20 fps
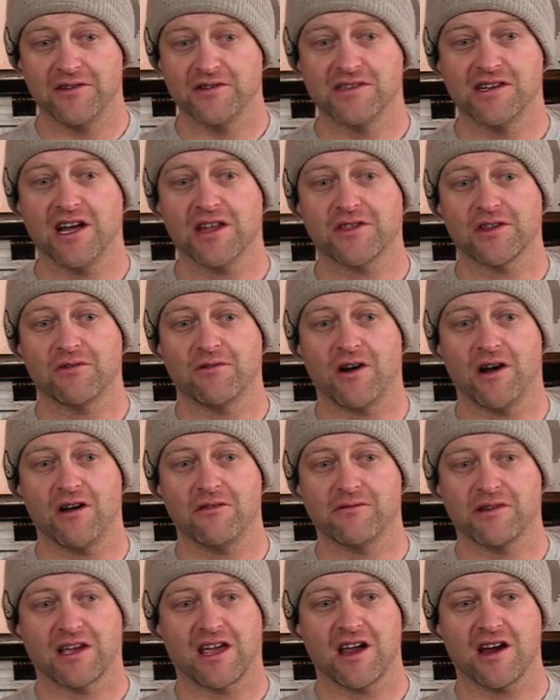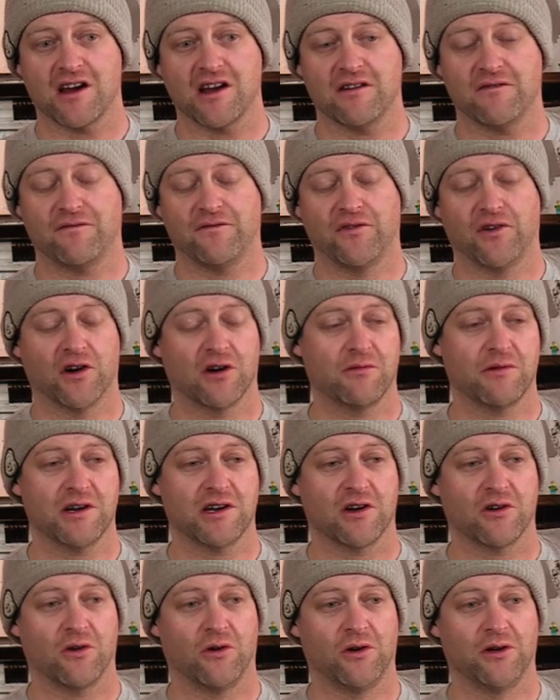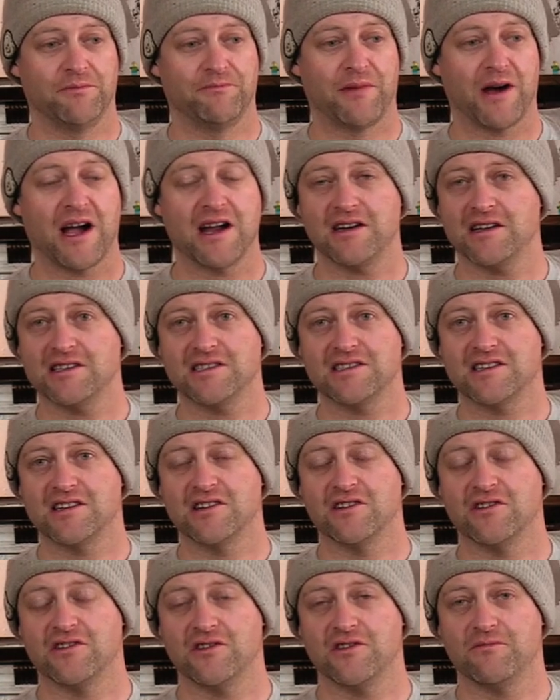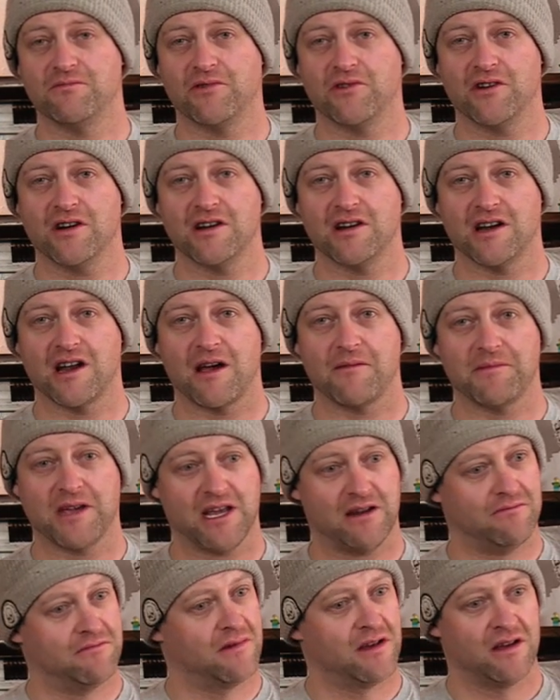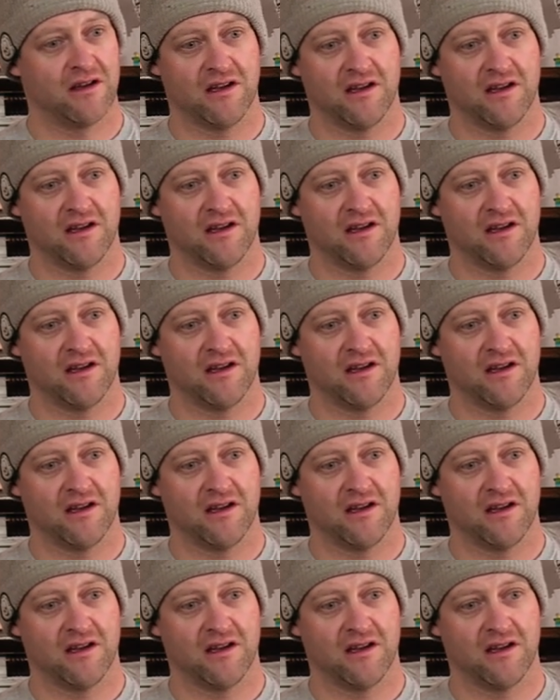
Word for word: there's nothing wrong with carrying forward your old bindings to your new board, and I mean,